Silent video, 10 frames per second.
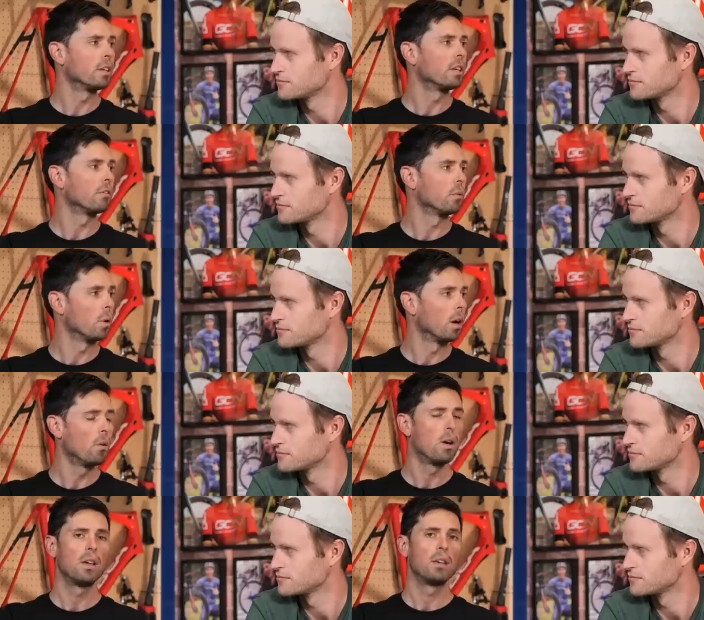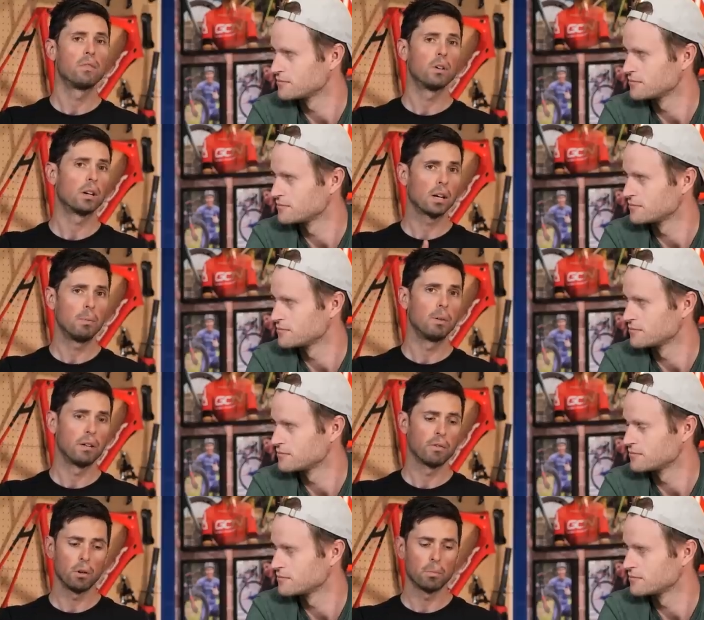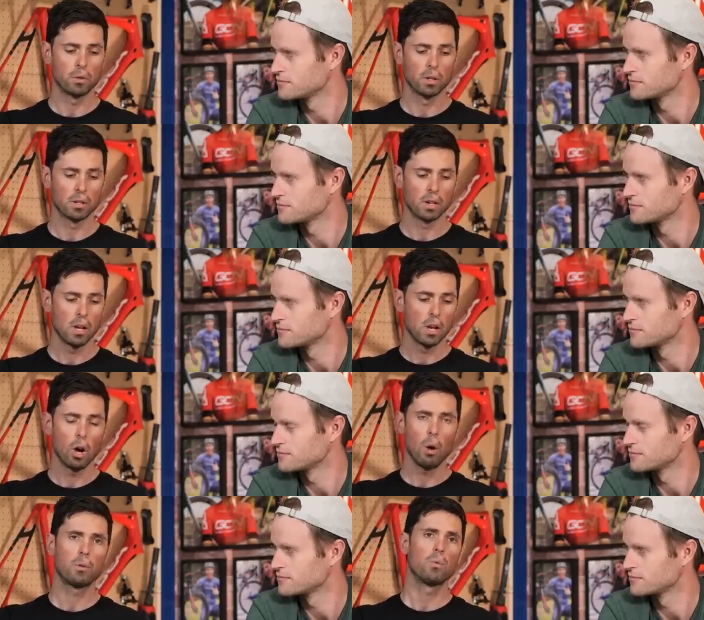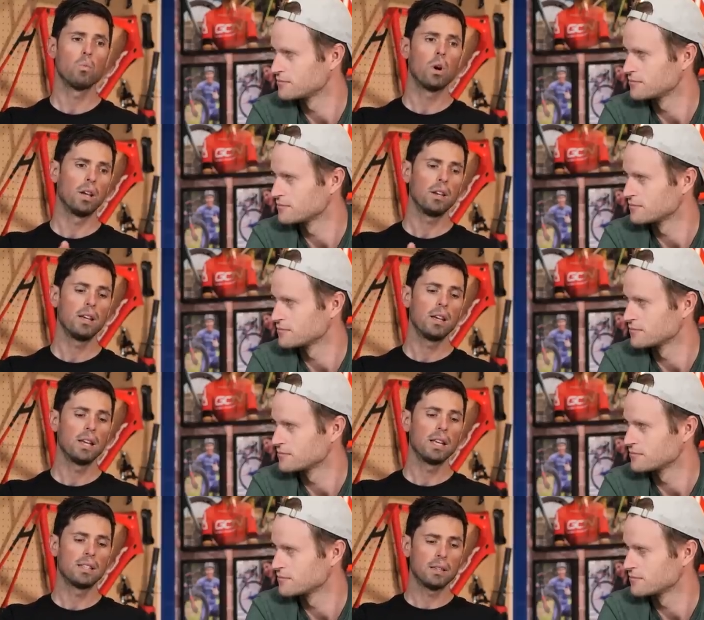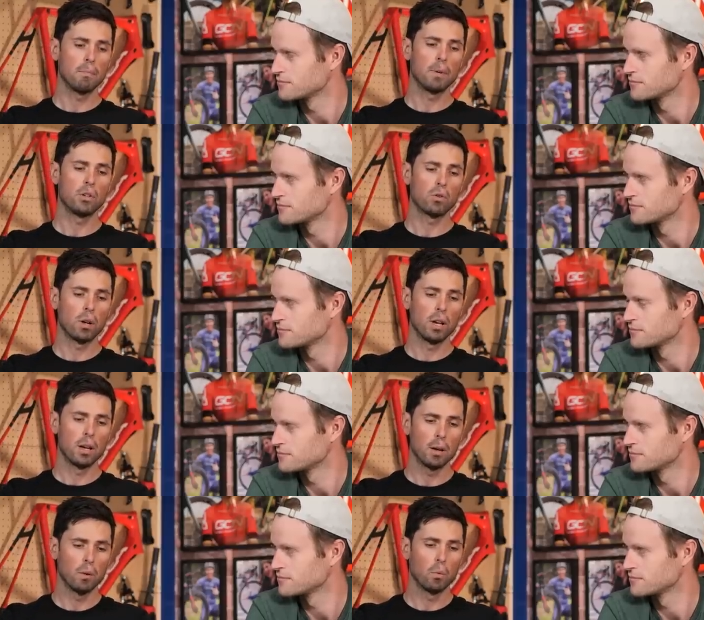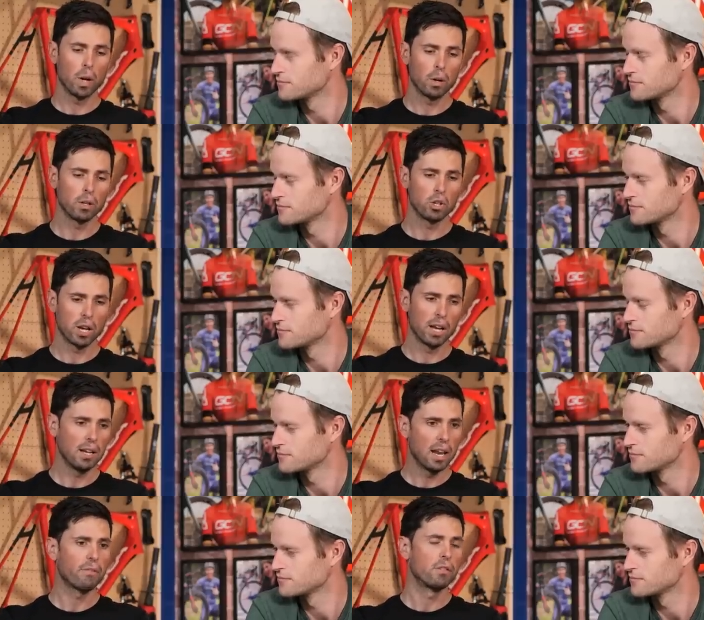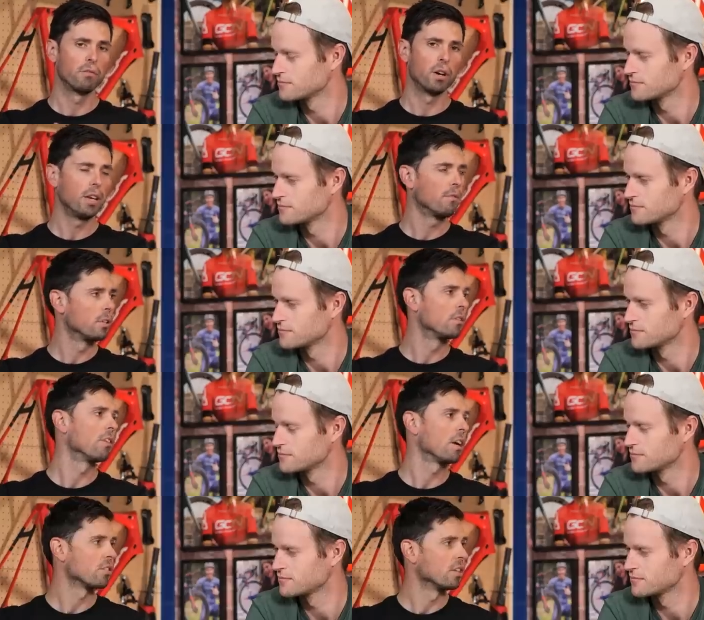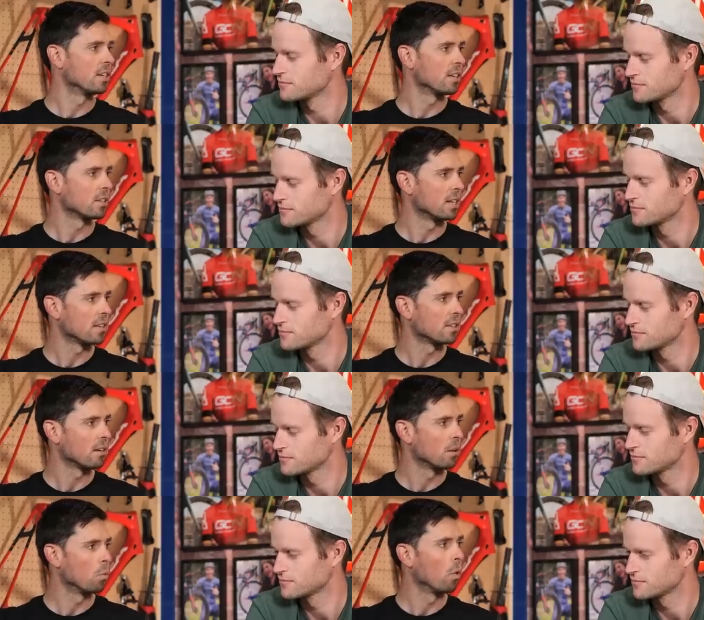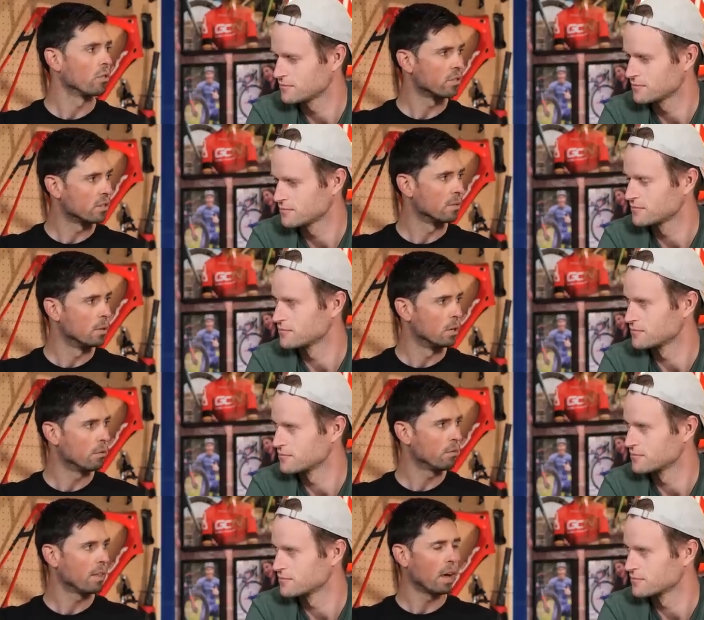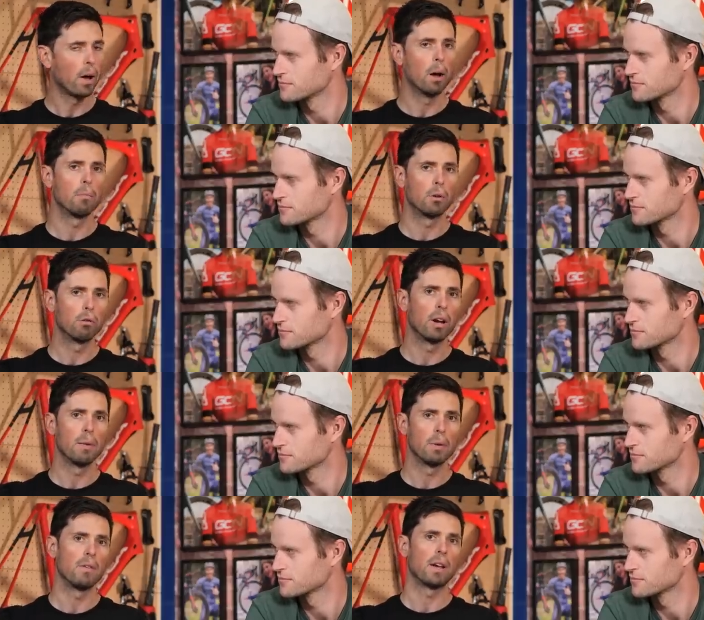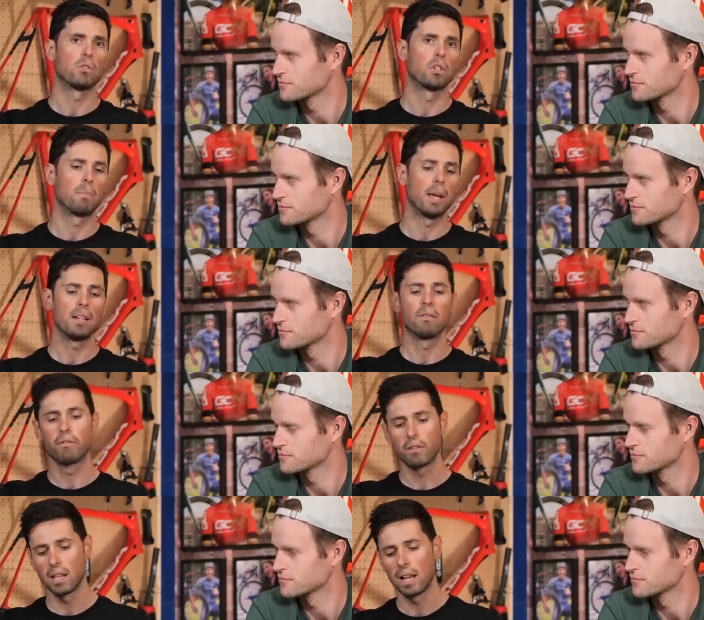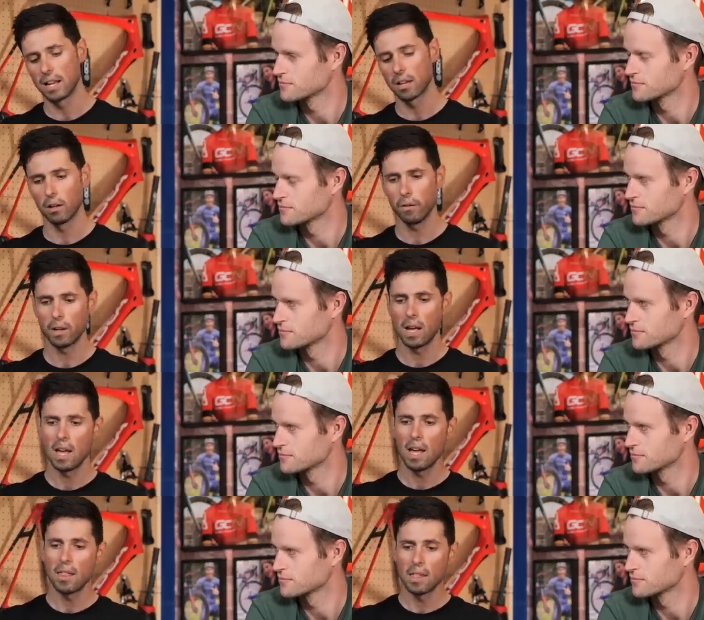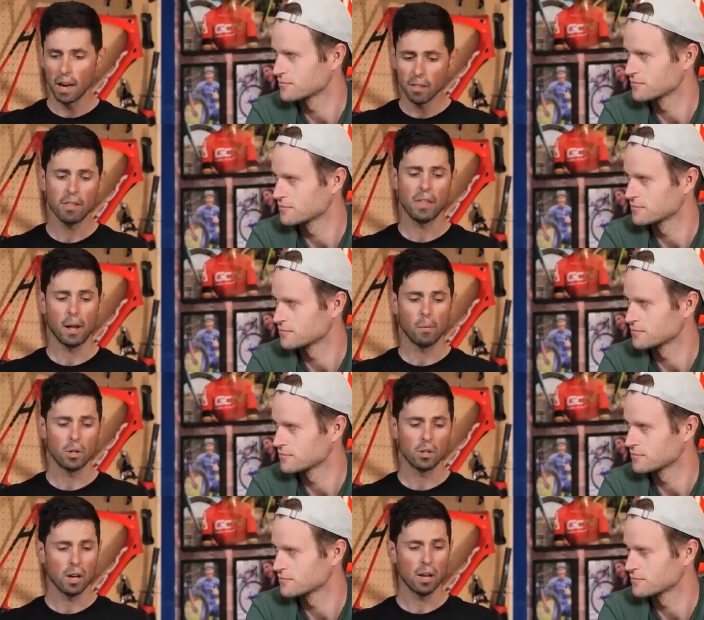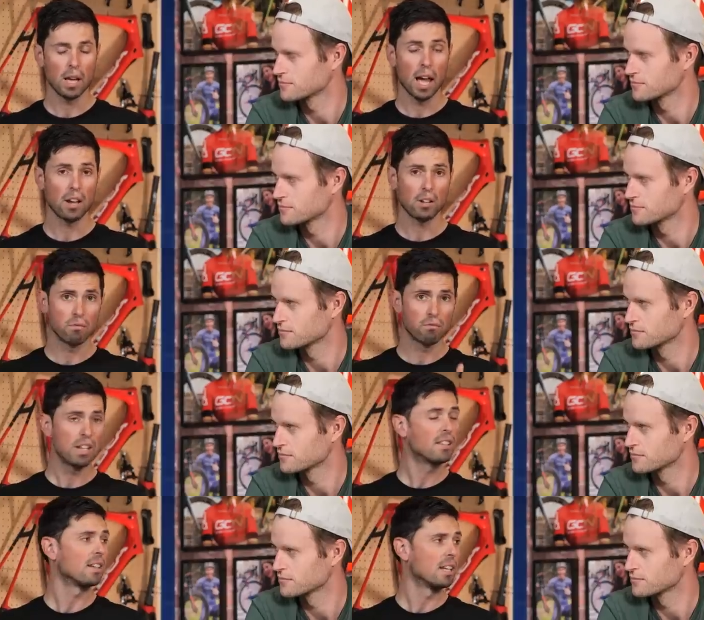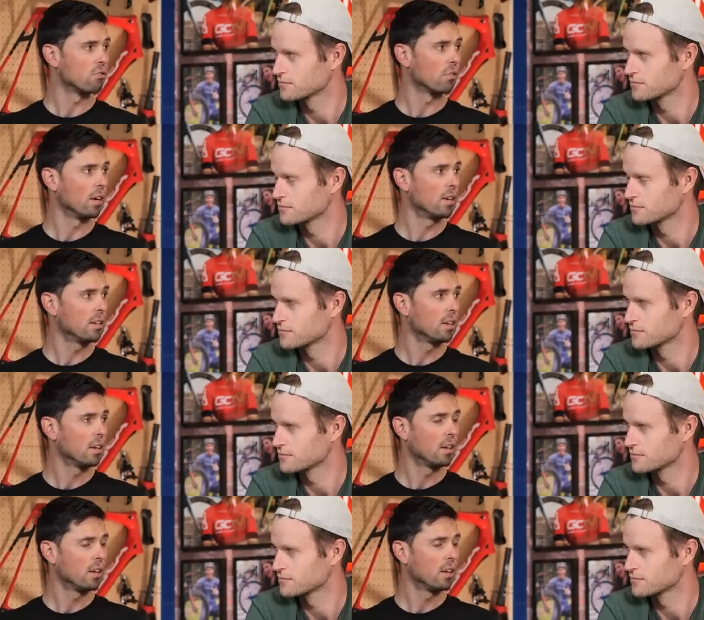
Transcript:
Speaker 1: ridden it for a while, you've got a couple of different options. Option one is simply try and wiggle the chain left to right, the direction that it doesn't necessarily want to move. That'll help create a bit of extra space and free that link off. The other thing, which I actually recently tried,